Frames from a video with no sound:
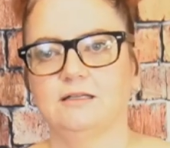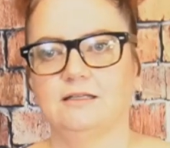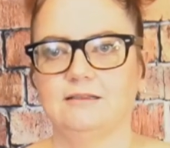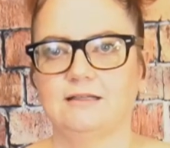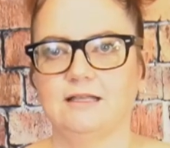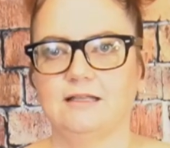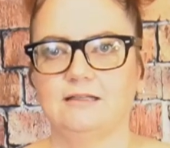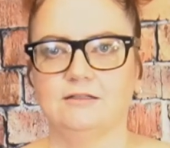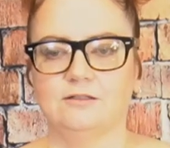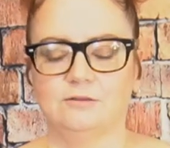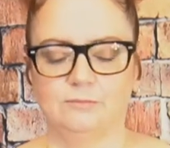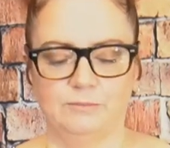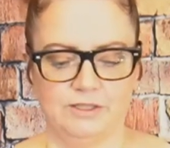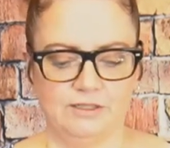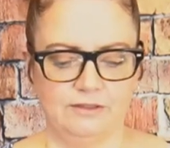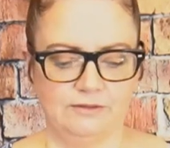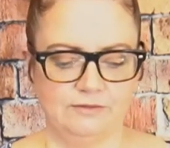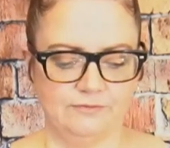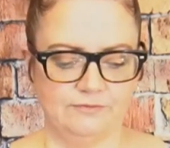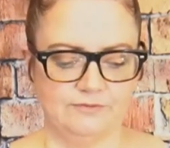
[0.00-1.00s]
get that little bit
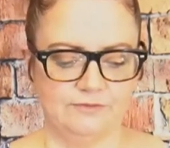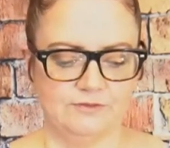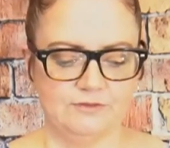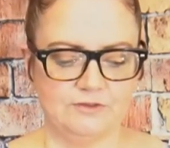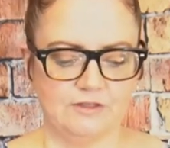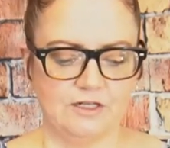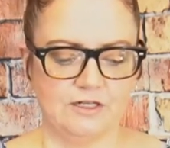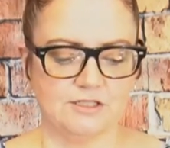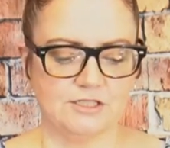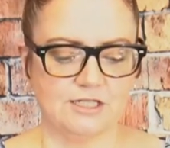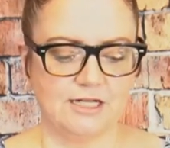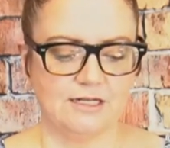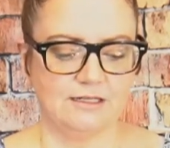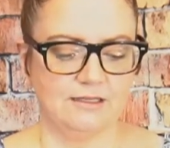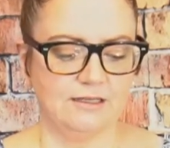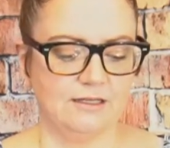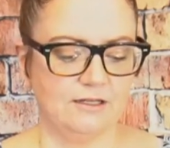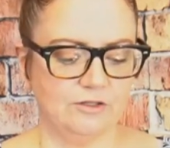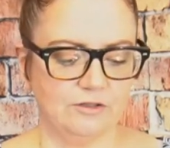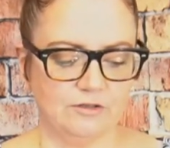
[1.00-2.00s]
of starch out
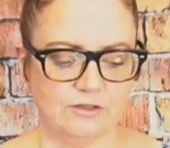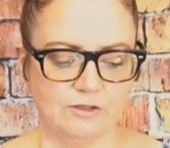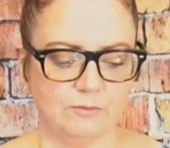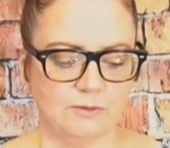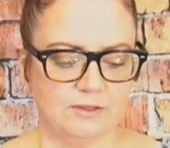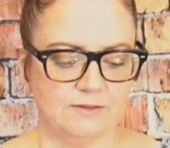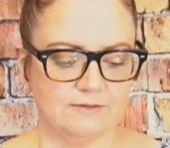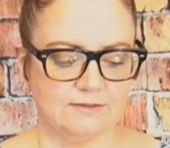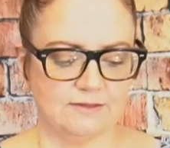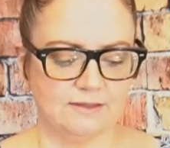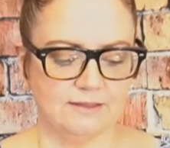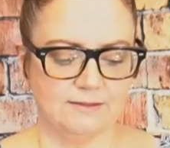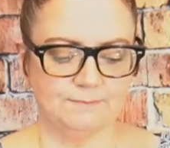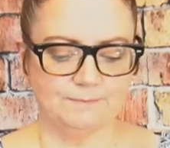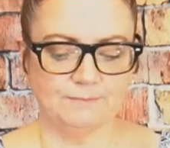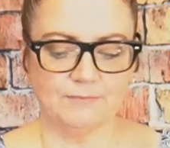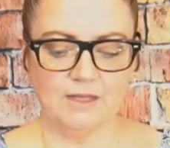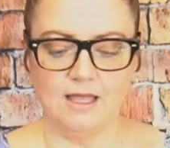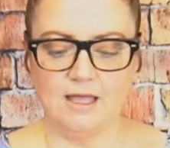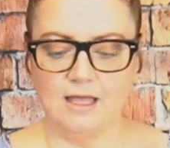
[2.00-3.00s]
of there, you can rinse it.
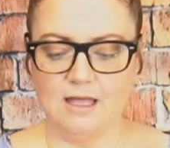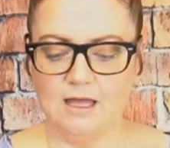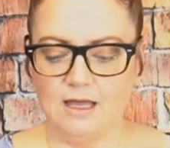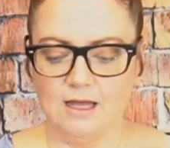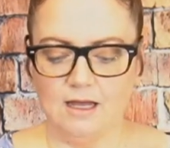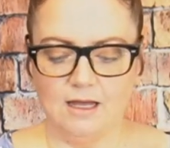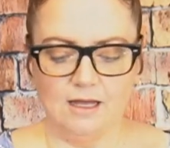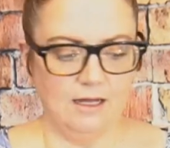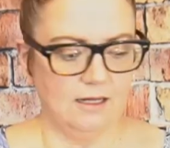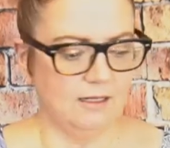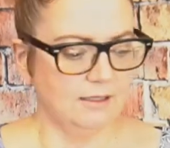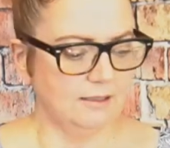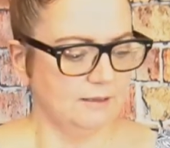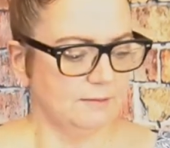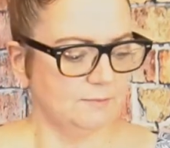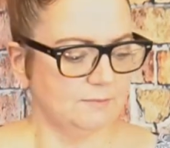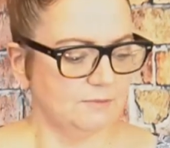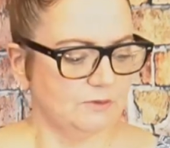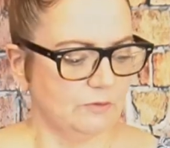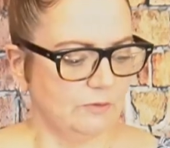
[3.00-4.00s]

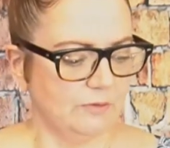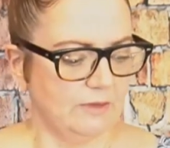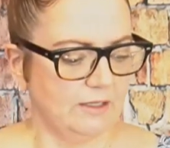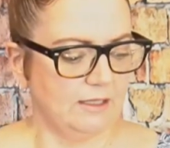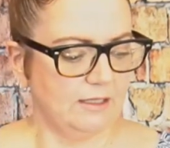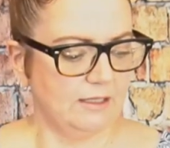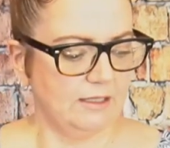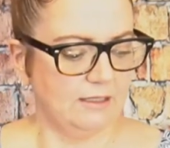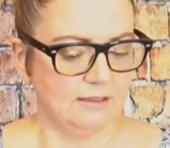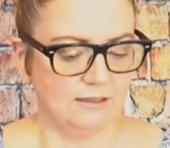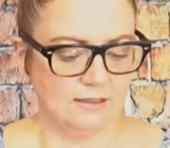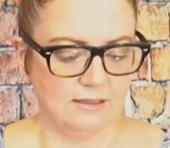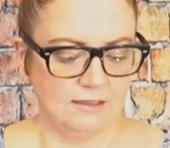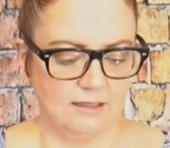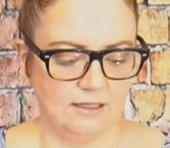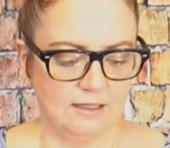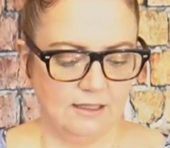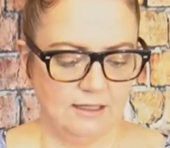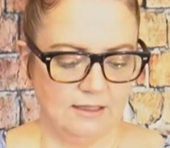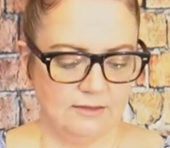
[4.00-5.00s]
So then
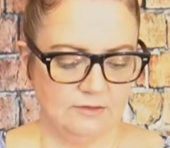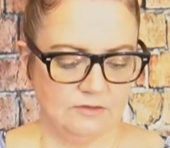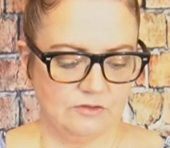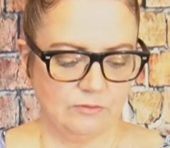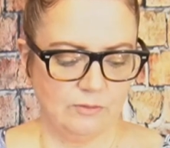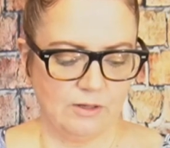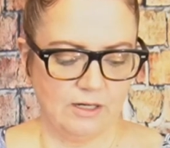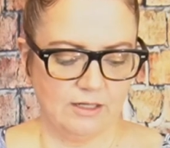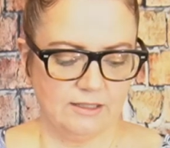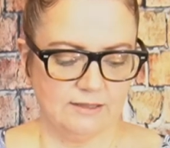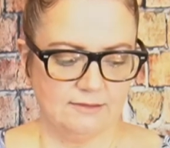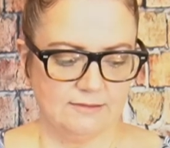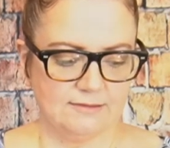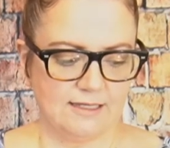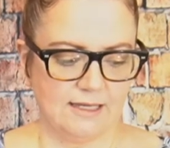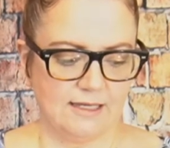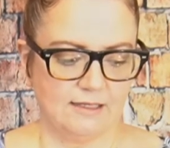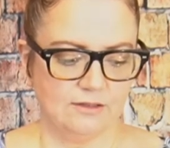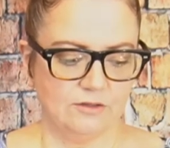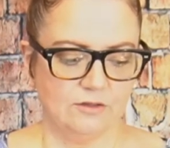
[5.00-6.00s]
into our
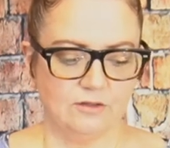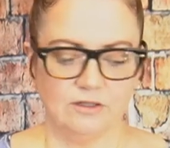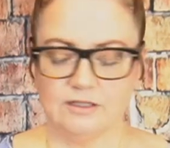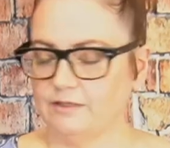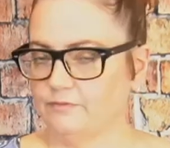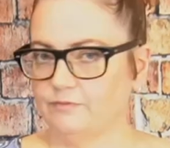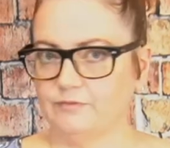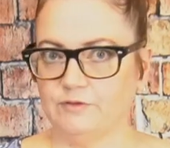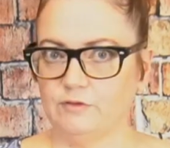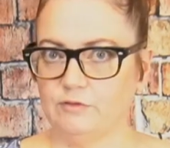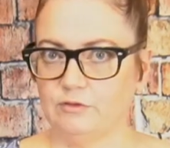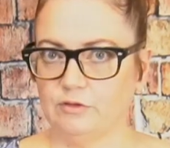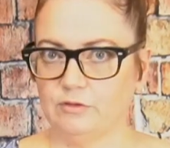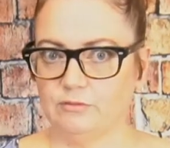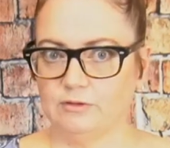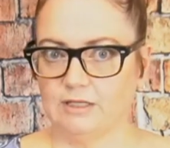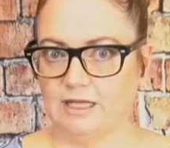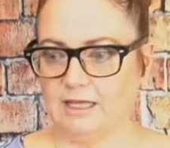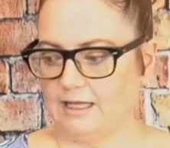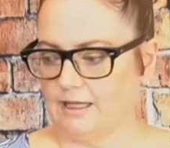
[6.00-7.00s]
container, and if you
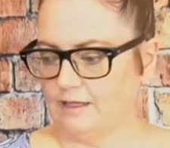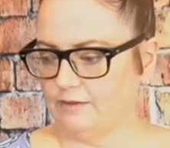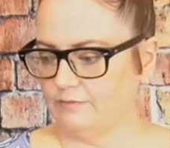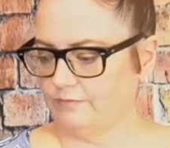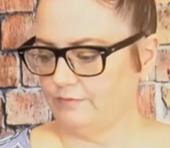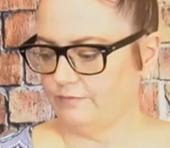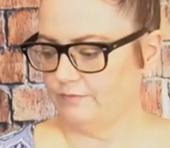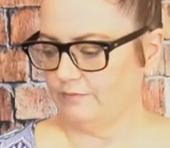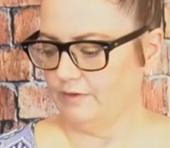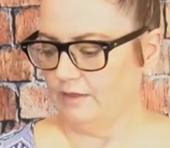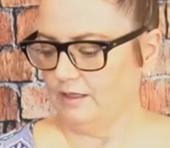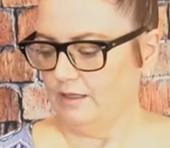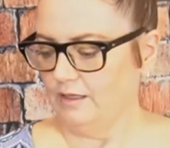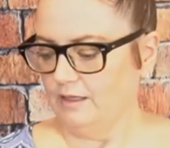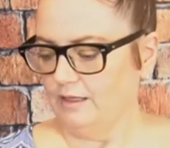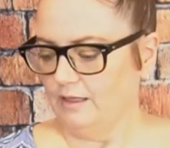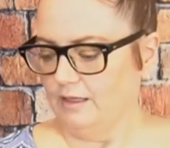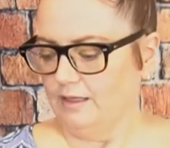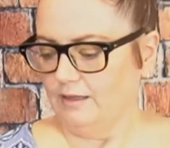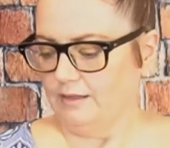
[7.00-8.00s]
don't have
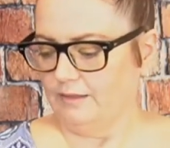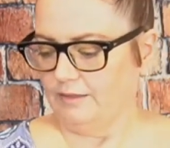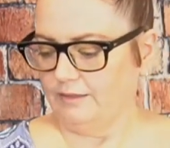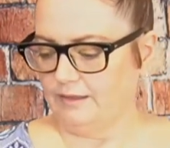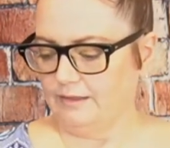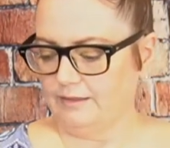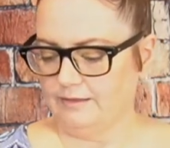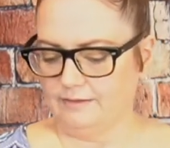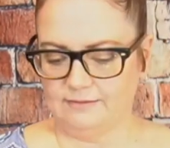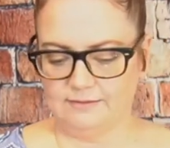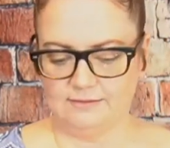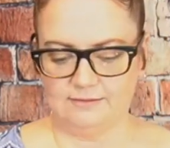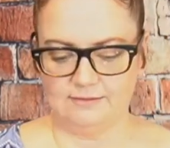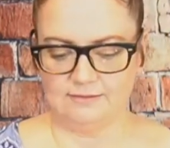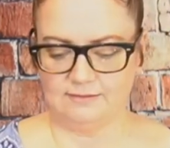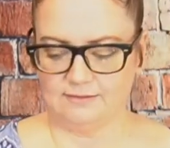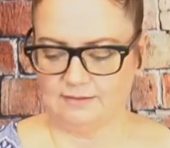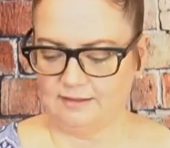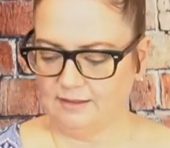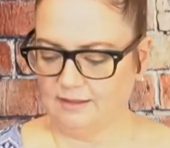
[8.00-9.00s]

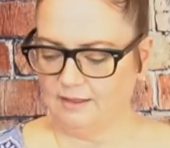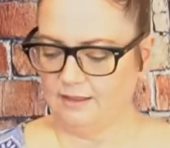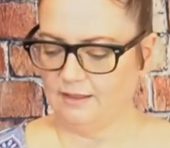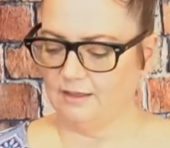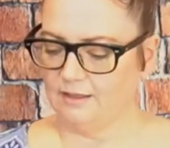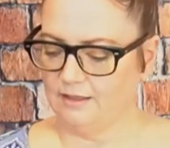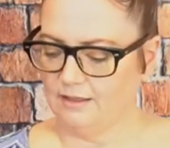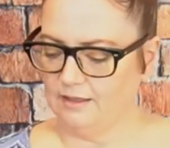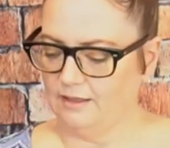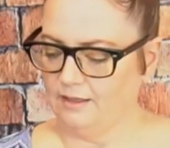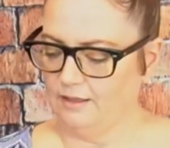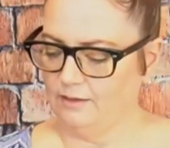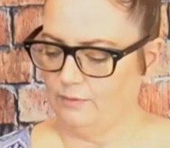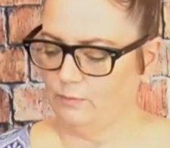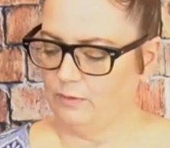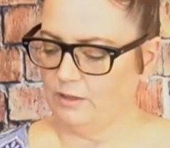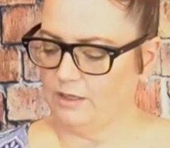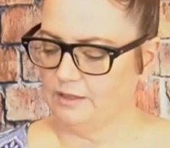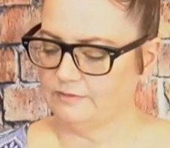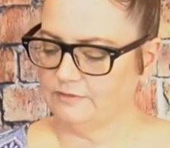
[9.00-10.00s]
this,
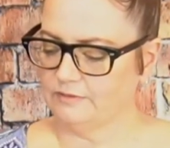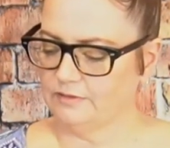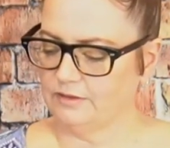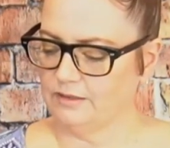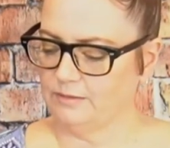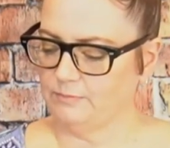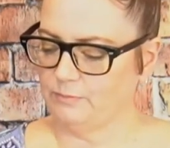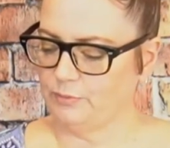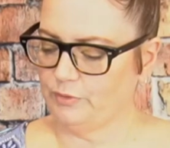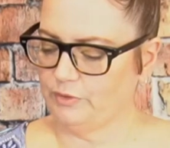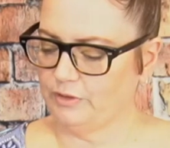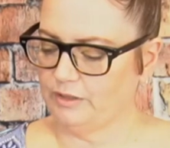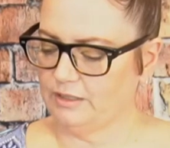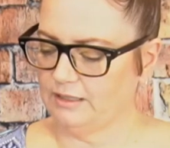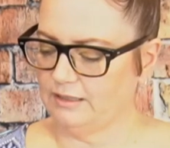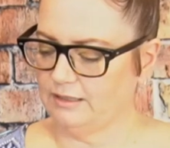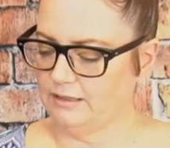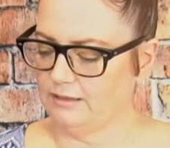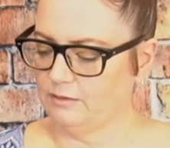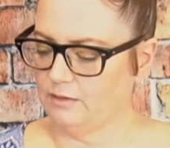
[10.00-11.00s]
we're also going to put
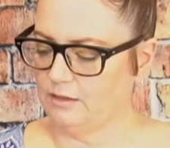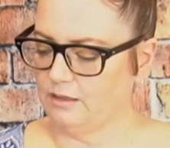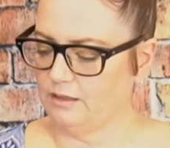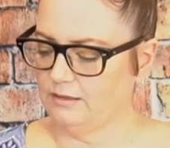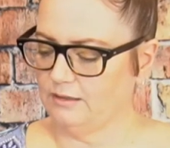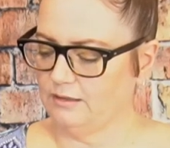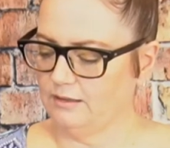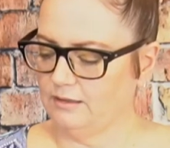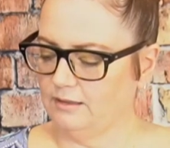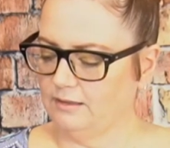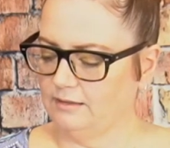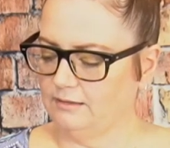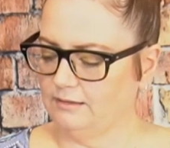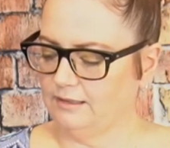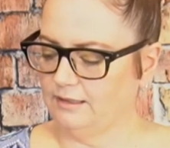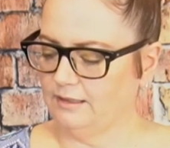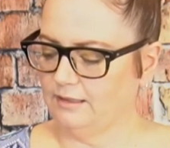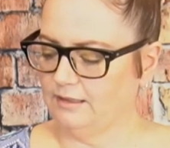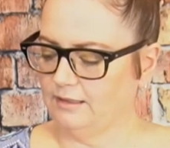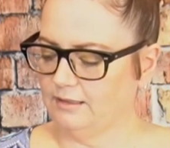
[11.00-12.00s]
in
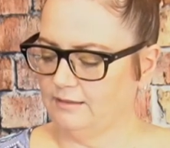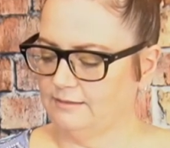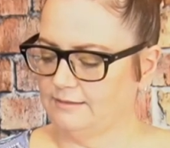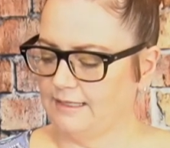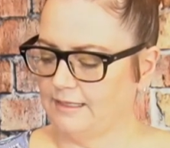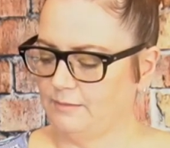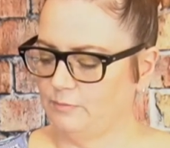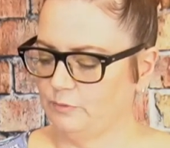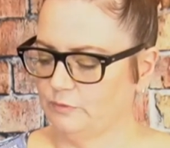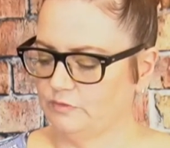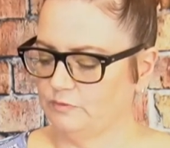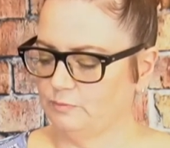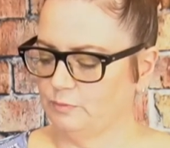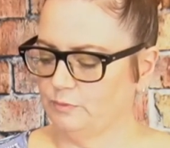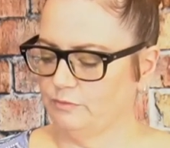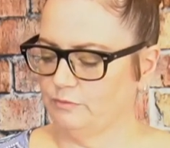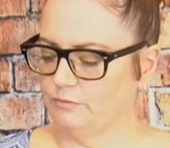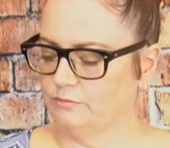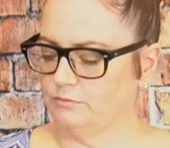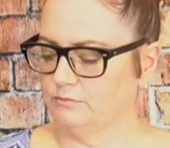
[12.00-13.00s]
like a
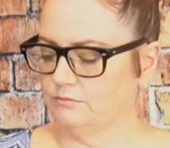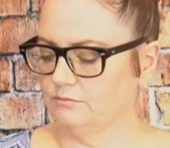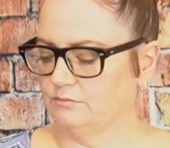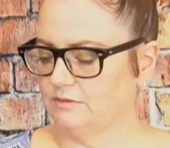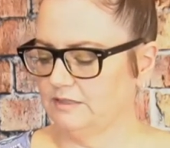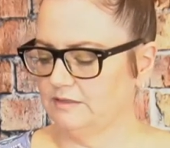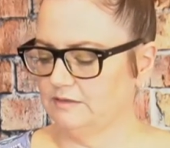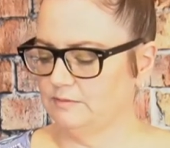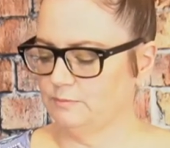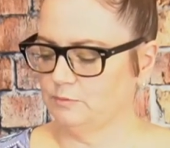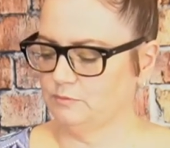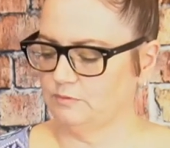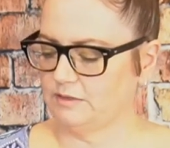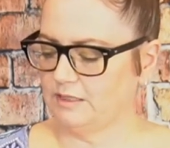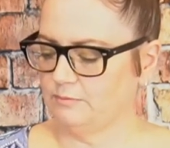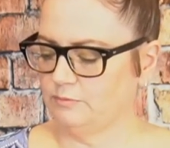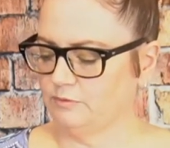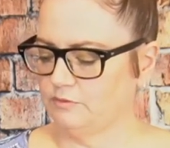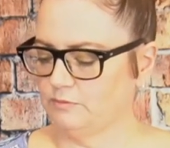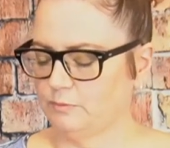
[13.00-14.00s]
teaspoon,
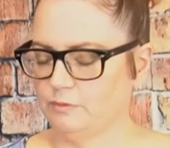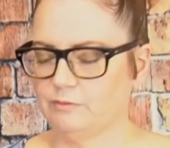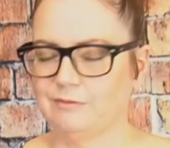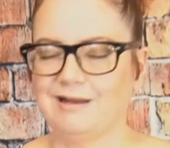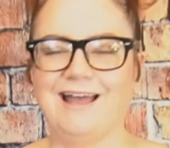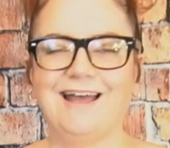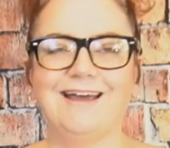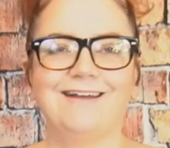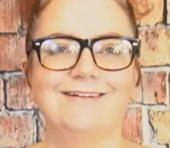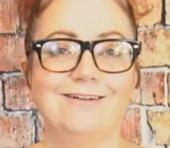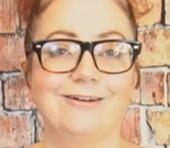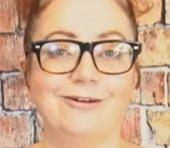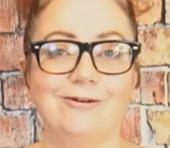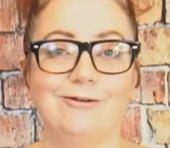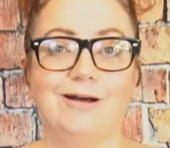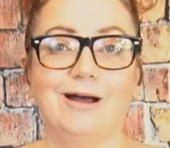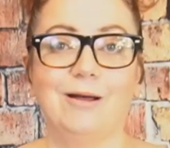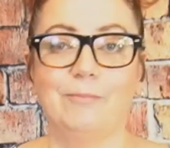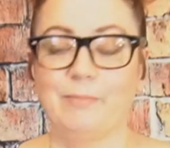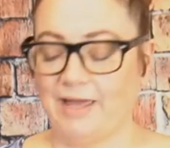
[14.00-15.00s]
I don't
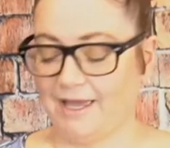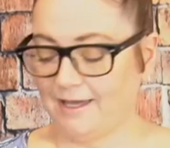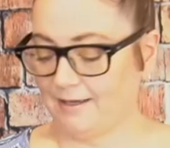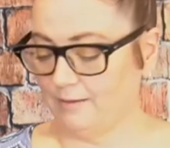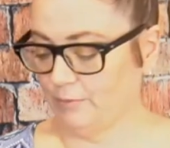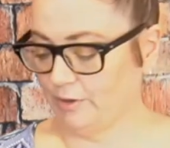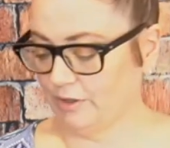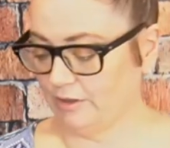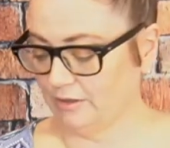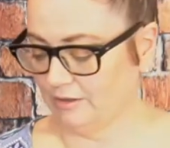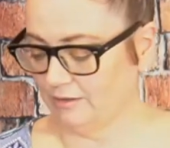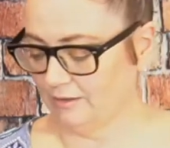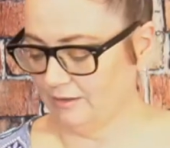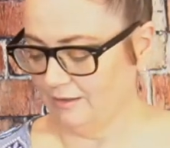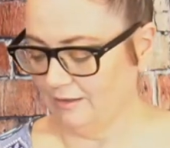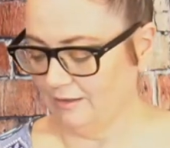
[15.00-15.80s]
know, a pat of butter,